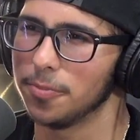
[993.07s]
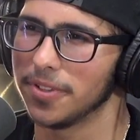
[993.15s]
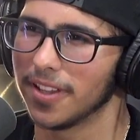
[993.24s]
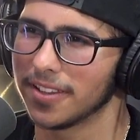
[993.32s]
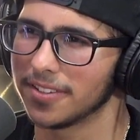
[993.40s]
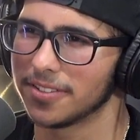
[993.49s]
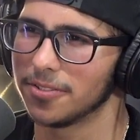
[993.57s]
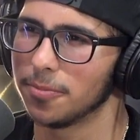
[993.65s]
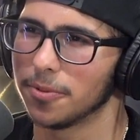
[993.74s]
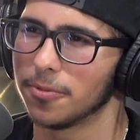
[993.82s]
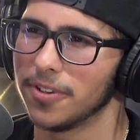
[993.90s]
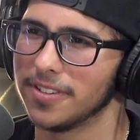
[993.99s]
That's a stupid
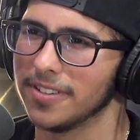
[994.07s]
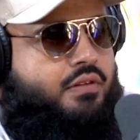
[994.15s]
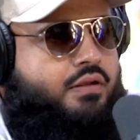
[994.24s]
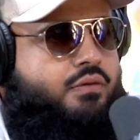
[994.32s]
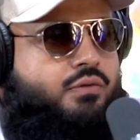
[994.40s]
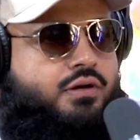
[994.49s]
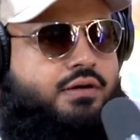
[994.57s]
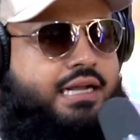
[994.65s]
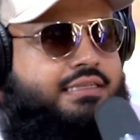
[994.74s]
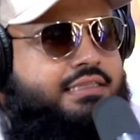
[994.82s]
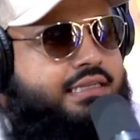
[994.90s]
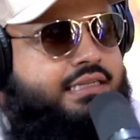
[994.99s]
reason. Well,
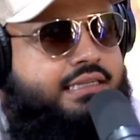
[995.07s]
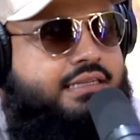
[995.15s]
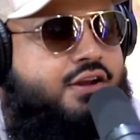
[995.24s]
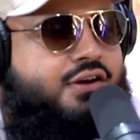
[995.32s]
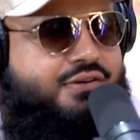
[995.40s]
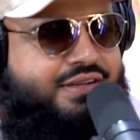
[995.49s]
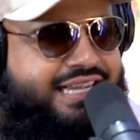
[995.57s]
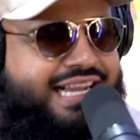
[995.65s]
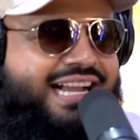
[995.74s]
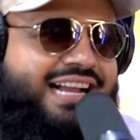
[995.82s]
actually, no. He